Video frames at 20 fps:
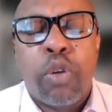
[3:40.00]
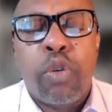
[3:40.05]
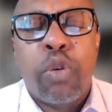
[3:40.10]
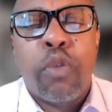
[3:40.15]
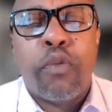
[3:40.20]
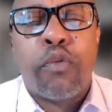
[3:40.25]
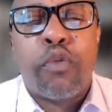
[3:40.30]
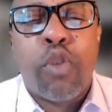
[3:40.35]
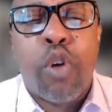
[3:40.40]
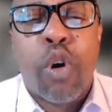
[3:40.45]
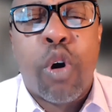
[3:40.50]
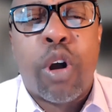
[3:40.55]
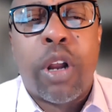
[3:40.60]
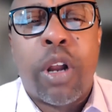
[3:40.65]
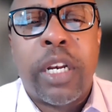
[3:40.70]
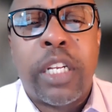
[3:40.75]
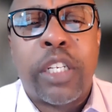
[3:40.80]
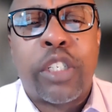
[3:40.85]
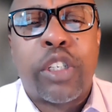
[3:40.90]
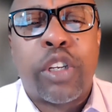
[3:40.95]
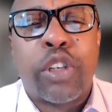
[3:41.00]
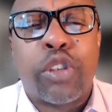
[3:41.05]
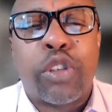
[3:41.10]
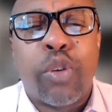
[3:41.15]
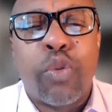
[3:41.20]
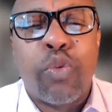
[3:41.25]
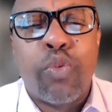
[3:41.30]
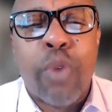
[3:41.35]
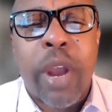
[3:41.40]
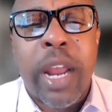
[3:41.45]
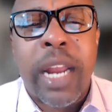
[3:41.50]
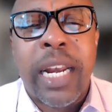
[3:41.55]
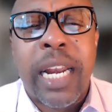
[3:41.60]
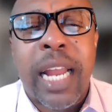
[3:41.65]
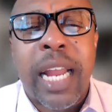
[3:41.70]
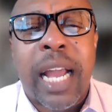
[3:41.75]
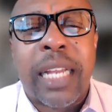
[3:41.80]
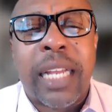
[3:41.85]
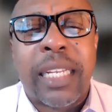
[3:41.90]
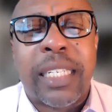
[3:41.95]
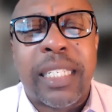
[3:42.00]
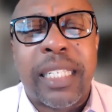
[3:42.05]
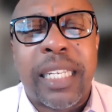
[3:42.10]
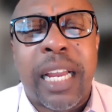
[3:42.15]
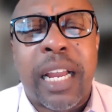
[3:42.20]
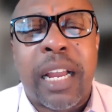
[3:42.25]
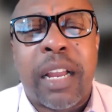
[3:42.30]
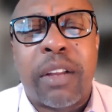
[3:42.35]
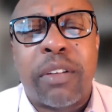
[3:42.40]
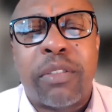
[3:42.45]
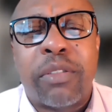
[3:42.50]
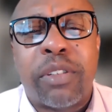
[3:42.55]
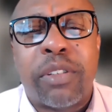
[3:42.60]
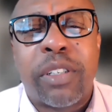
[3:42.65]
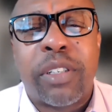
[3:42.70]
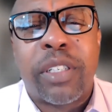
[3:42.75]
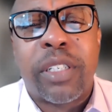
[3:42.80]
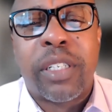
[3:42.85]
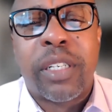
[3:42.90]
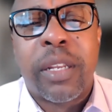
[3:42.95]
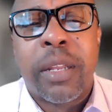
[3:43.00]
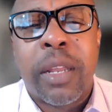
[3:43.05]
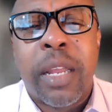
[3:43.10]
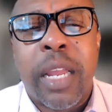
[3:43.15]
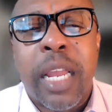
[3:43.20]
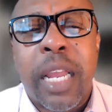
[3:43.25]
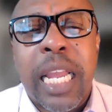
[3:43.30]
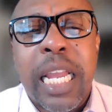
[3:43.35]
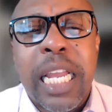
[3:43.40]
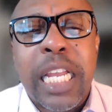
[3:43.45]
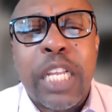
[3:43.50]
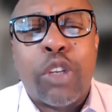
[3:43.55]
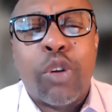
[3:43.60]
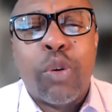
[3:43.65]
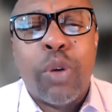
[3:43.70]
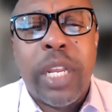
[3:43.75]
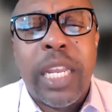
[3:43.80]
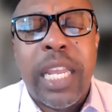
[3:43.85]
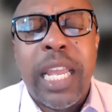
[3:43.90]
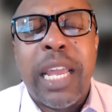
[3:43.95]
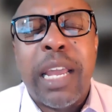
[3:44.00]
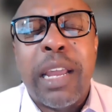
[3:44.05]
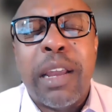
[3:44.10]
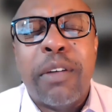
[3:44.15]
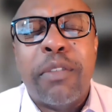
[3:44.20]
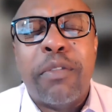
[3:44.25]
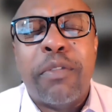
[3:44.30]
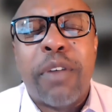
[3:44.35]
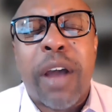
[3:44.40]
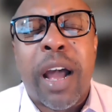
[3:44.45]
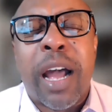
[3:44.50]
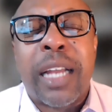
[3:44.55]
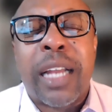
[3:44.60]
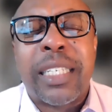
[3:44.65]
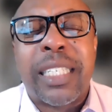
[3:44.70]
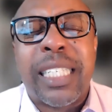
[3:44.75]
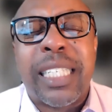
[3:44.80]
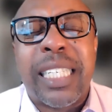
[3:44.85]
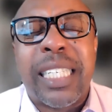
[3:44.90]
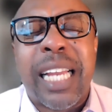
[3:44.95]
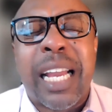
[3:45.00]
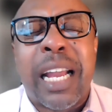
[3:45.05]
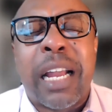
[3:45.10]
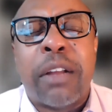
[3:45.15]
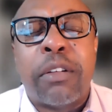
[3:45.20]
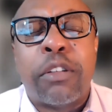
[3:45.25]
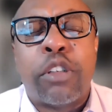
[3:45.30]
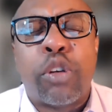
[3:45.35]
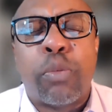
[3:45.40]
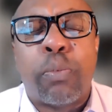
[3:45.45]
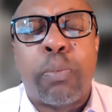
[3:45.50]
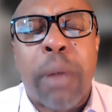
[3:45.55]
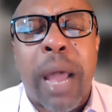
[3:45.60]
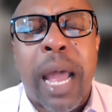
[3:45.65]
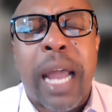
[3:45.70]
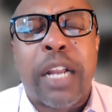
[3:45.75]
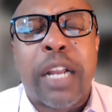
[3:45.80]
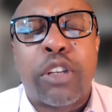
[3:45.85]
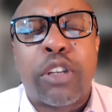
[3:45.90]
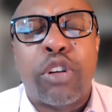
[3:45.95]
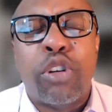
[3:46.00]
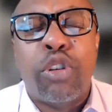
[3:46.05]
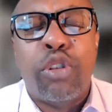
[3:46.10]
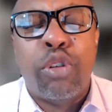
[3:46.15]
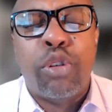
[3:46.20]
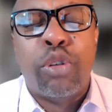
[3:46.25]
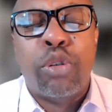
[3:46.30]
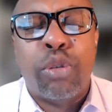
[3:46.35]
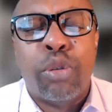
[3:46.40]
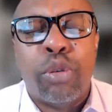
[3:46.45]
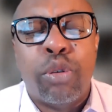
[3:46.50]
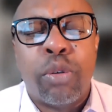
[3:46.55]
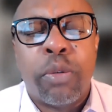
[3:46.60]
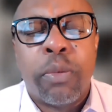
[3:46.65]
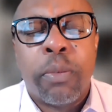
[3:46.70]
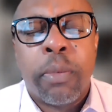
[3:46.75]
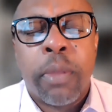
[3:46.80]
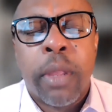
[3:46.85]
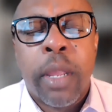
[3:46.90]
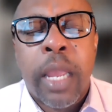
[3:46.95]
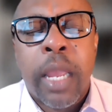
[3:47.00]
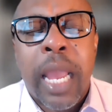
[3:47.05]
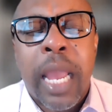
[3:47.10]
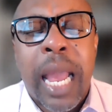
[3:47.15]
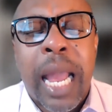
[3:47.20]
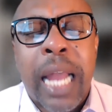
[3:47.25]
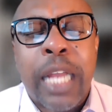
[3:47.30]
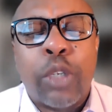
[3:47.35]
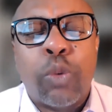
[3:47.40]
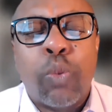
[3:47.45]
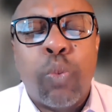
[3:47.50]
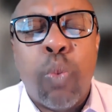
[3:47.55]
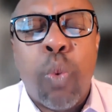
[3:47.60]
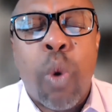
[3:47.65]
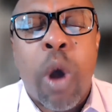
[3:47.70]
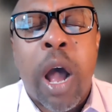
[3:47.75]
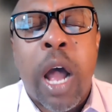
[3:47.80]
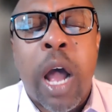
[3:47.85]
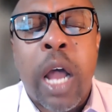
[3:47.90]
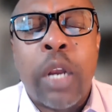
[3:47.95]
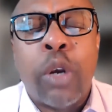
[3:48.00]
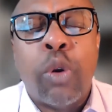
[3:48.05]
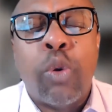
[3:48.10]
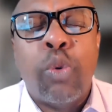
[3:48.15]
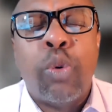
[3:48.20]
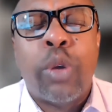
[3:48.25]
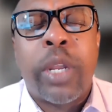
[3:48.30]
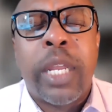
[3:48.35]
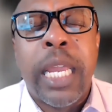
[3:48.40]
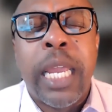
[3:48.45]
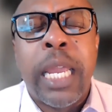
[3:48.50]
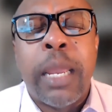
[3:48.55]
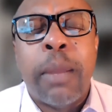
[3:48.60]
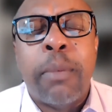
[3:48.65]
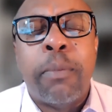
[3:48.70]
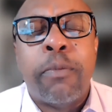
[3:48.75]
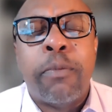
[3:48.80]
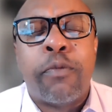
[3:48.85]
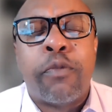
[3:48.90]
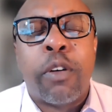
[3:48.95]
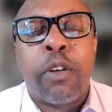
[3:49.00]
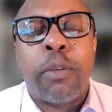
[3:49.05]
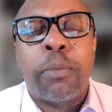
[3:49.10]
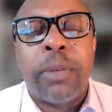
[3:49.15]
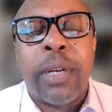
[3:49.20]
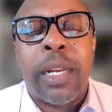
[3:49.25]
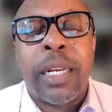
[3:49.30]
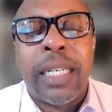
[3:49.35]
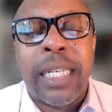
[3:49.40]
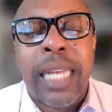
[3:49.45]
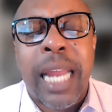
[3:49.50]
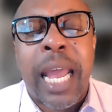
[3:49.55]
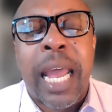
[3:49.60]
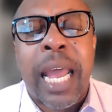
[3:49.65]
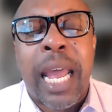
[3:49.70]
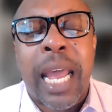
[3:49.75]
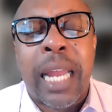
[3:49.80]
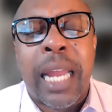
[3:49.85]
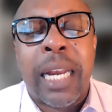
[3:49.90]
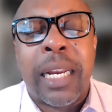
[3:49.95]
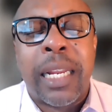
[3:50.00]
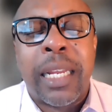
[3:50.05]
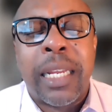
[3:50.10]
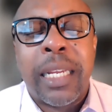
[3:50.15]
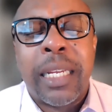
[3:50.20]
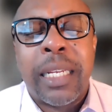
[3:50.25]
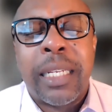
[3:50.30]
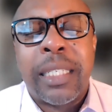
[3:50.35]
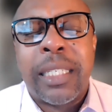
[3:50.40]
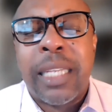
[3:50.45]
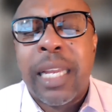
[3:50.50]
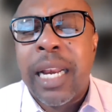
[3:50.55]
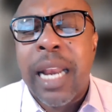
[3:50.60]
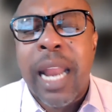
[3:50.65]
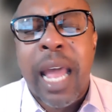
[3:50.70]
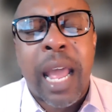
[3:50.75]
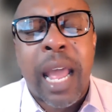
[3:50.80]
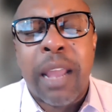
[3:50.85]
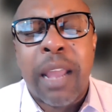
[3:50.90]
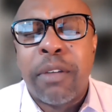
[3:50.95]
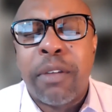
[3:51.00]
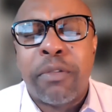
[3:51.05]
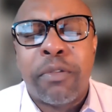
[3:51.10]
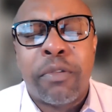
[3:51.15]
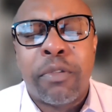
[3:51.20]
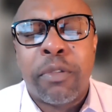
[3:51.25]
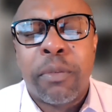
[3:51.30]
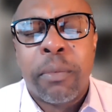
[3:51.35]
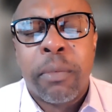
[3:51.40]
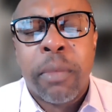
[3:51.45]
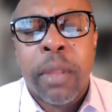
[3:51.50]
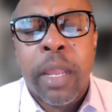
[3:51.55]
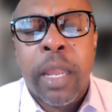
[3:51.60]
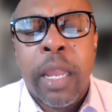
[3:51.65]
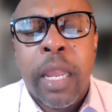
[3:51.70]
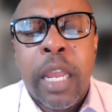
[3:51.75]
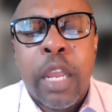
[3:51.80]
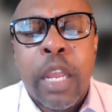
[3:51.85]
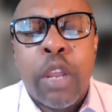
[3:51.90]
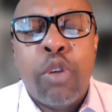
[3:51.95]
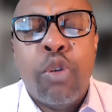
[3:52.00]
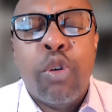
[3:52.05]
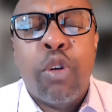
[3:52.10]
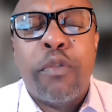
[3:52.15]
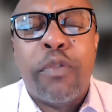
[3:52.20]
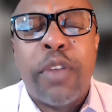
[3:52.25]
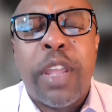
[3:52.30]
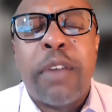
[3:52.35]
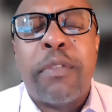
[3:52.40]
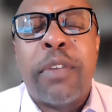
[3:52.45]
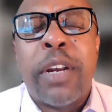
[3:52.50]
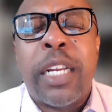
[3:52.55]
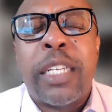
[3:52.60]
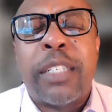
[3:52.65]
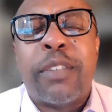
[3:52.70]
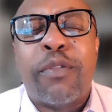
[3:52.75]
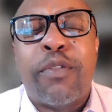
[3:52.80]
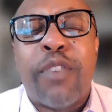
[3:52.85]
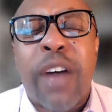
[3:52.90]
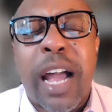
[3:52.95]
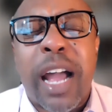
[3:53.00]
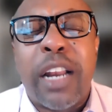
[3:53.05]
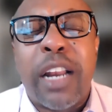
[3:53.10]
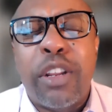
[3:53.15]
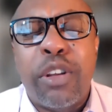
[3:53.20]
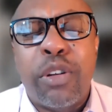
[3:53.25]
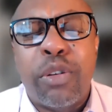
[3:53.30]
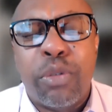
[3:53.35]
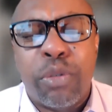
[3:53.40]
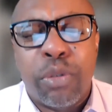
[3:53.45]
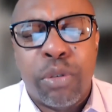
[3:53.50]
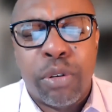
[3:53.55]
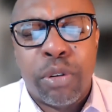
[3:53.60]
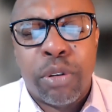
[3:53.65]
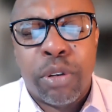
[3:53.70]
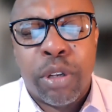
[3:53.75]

You've called us to surrender ourselves, to give ourselves back to You as one who came from the dead to life. You have given us value,